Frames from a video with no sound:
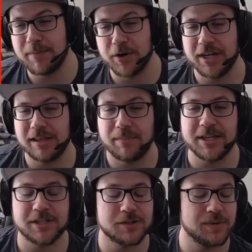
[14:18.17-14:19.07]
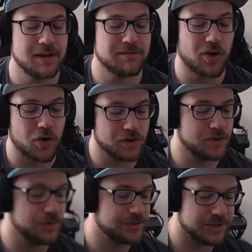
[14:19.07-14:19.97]
a daily basis. We have
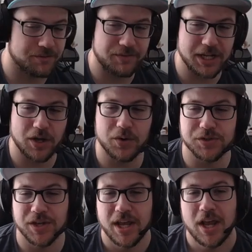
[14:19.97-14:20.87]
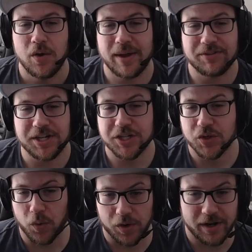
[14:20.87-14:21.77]
articles, videos, we have the
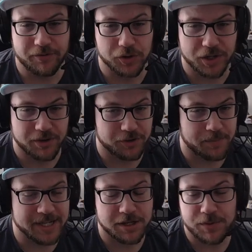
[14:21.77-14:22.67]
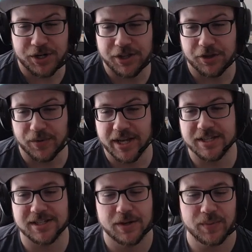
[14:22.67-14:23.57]
Discord if you're looking for the best community there
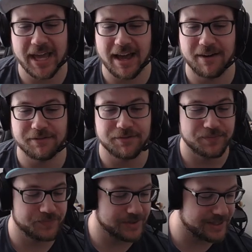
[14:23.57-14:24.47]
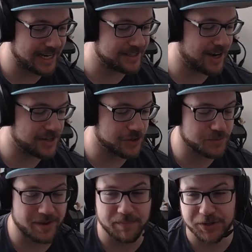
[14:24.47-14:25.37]
is. We have deck doctors,
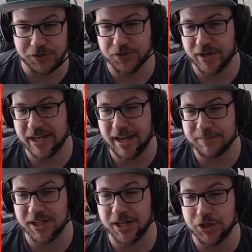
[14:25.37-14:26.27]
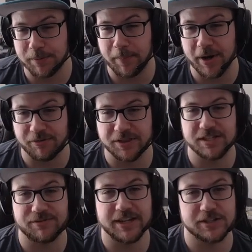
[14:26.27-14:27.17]
we have monthly training camps to get you prepared for these
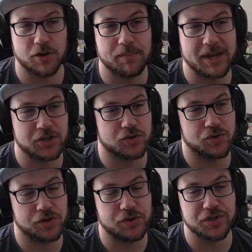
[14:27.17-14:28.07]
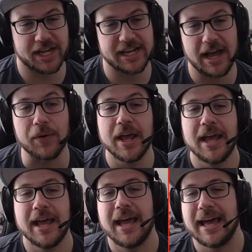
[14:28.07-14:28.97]
events, so make sure you check it out.
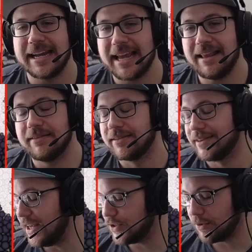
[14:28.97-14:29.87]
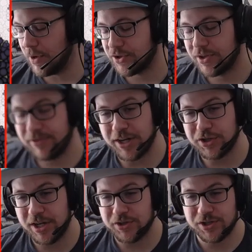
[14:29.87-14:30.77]
And again, thank you so much. If you get a
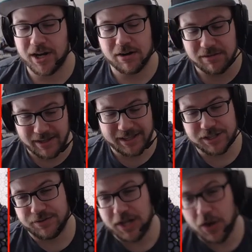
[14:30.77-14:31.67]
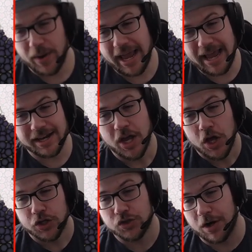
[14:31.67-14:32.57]
chance, share, like this video, and
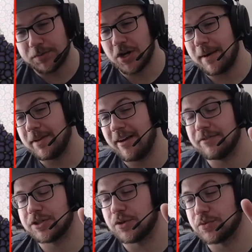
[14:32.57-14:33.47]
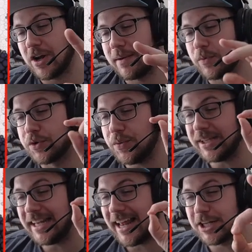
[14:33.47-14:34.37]
subscribe if you haven't subscribed. We're doing
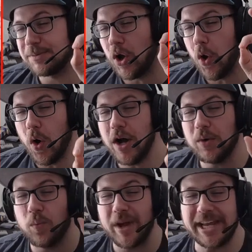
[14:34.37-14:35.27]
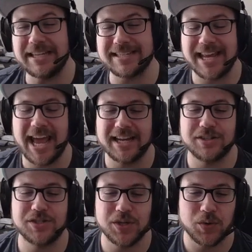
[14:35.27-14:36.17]
the announcement on Wednesday to
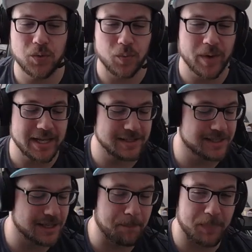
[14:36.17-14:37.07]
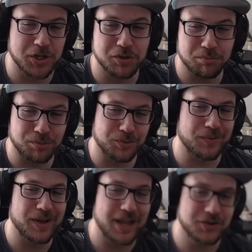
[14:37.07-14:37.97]
see who wins the Budget Brew
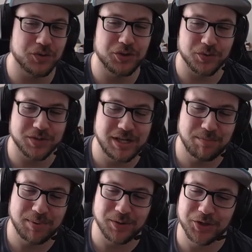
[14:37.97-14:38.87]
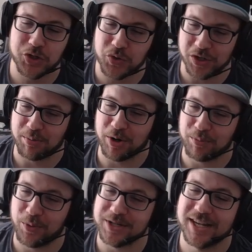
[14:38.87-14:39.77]
Android 13 build Trailer Park
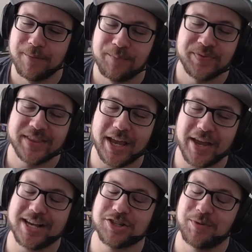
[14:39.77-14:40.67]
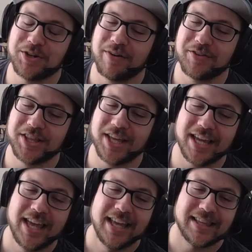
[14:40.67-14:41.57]
Boys. Thank you guys so much for everything.
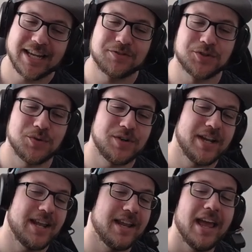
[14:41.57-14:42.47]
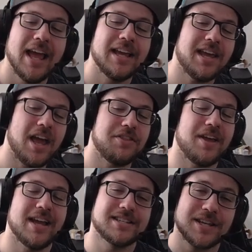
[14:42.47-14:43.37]
Thanks for tuning in. Okay,
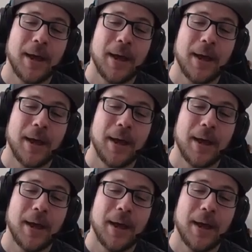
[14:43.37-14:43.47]
thanks.